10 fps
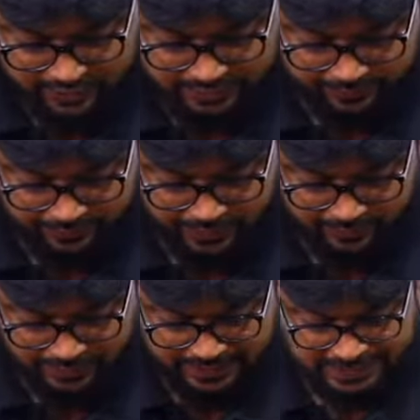Definitely
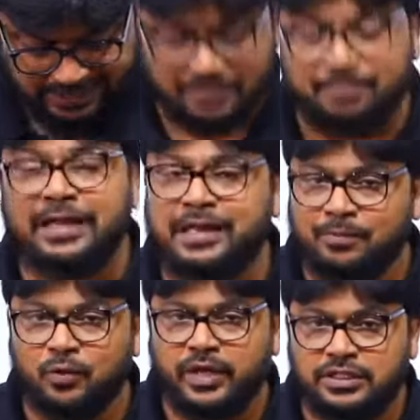we'll discuss many
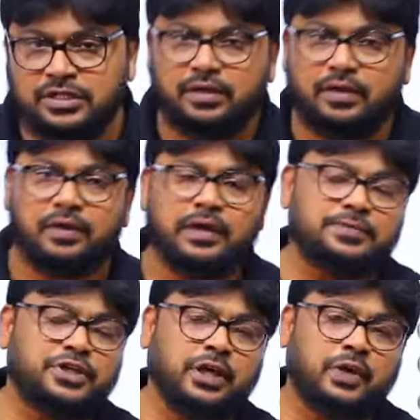more
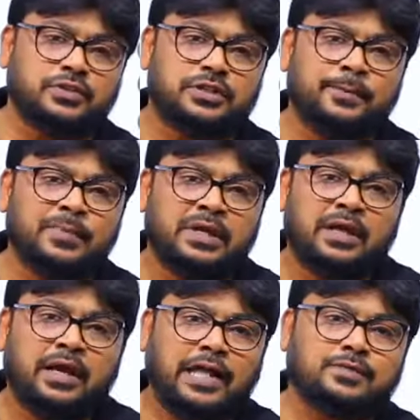MCQs,
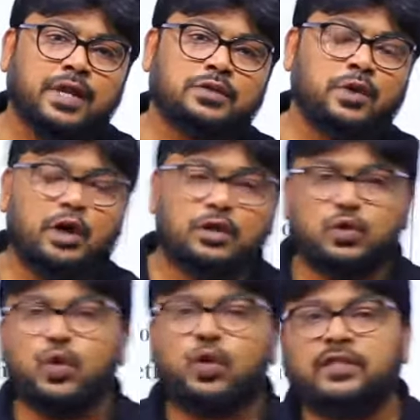as well as we'll
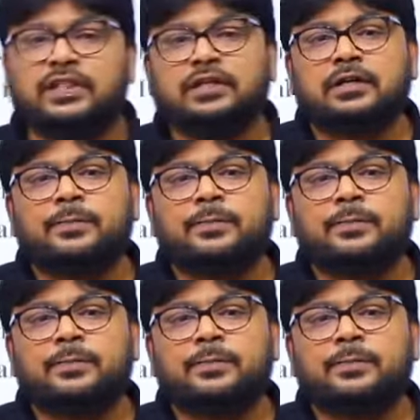also go with